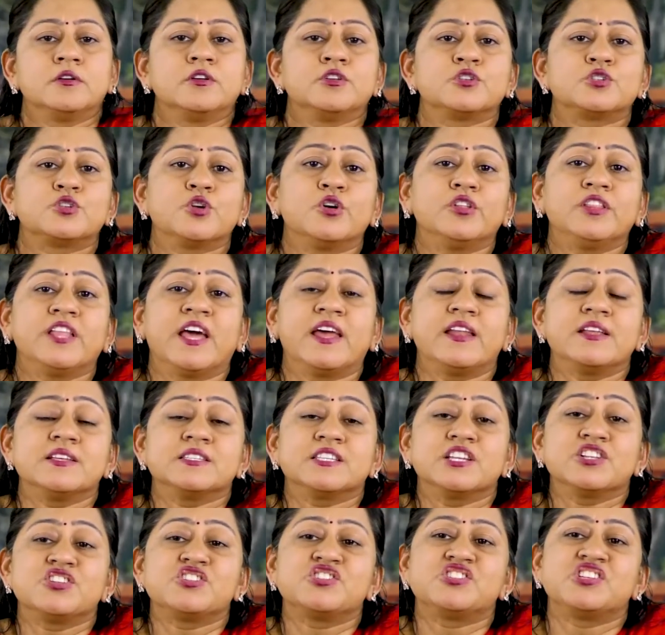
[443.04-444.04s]
So there
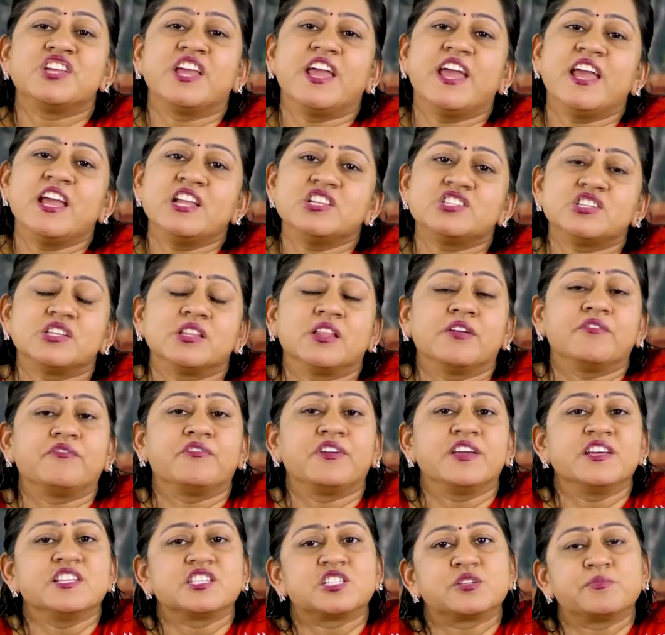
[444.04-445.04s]
is a change in the
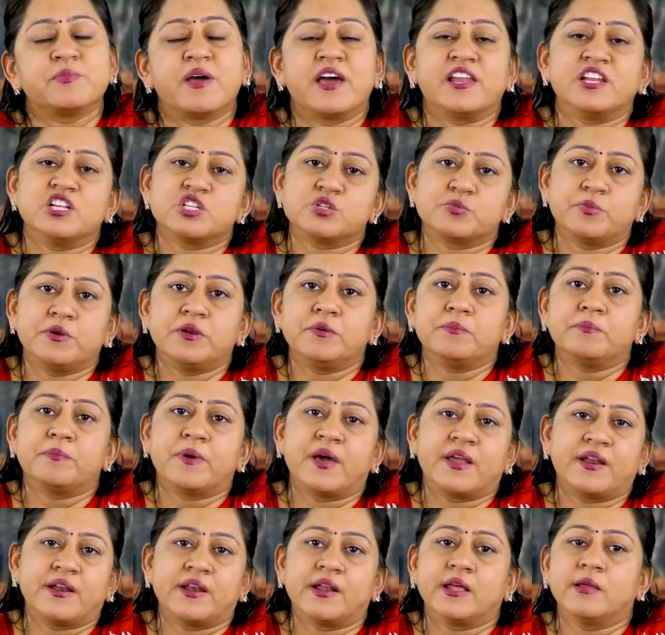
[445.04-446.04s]
waste management
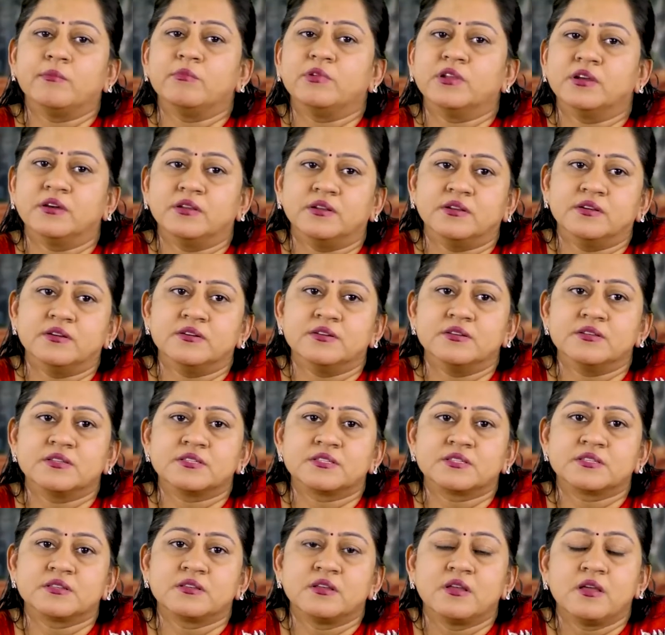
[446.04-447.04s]
paradigm,
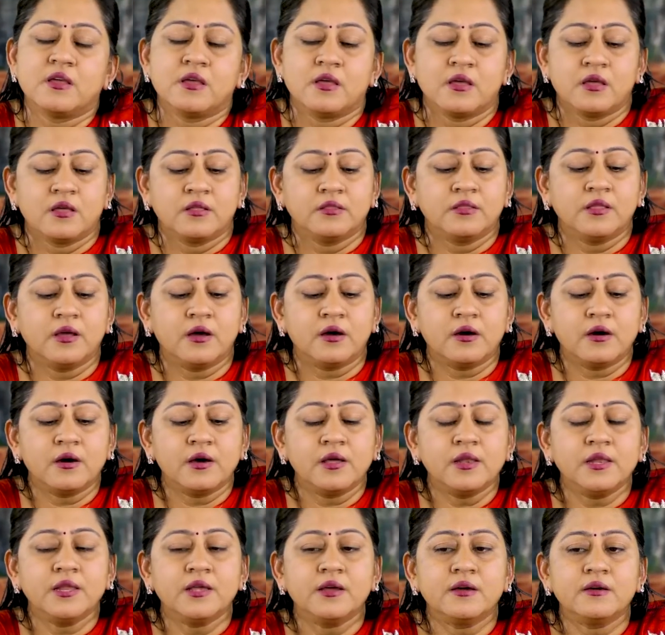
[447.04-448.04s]
learners. The
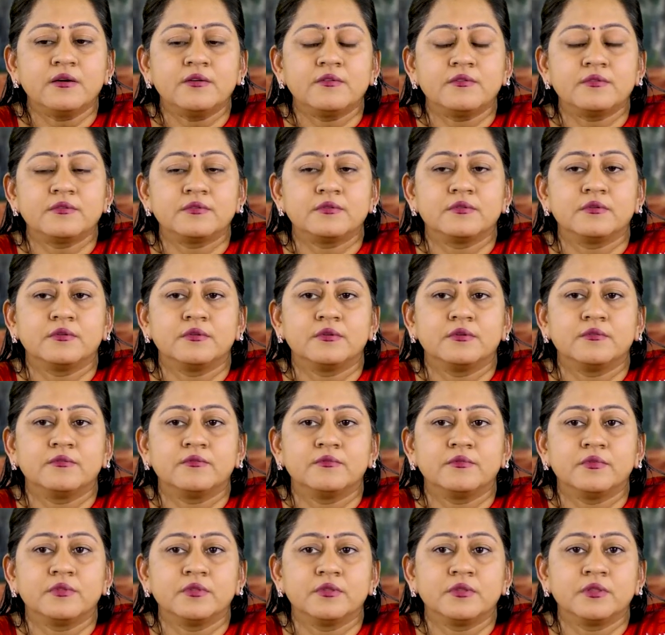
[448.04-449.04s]
earlier,
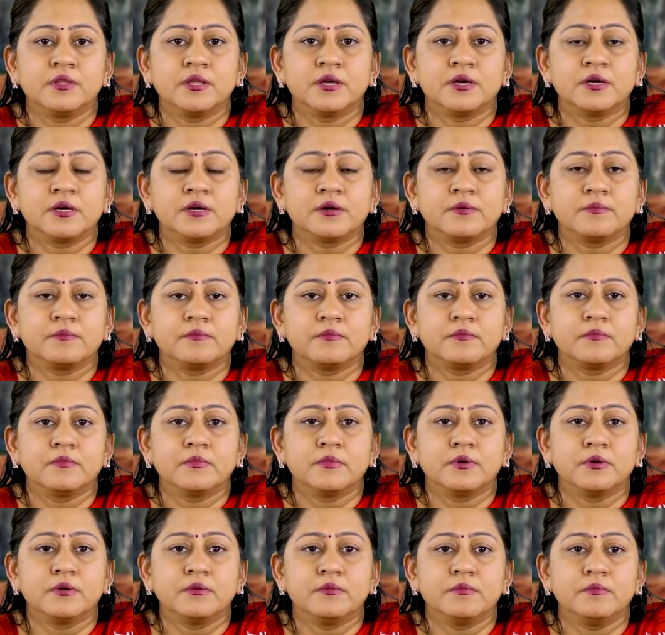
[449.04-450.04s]
the
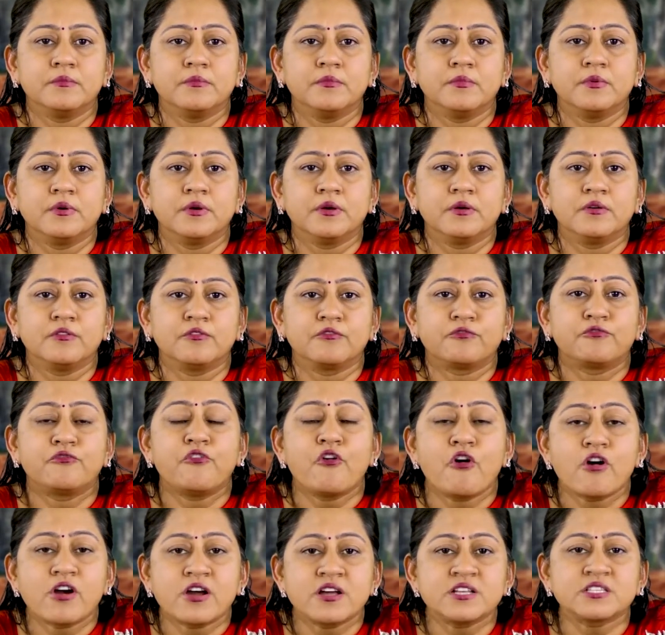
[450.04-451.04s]

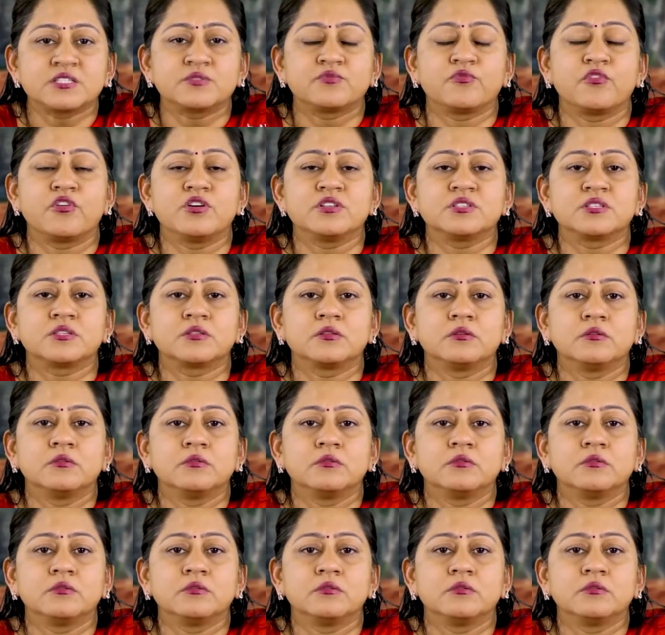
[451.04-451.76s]
focus was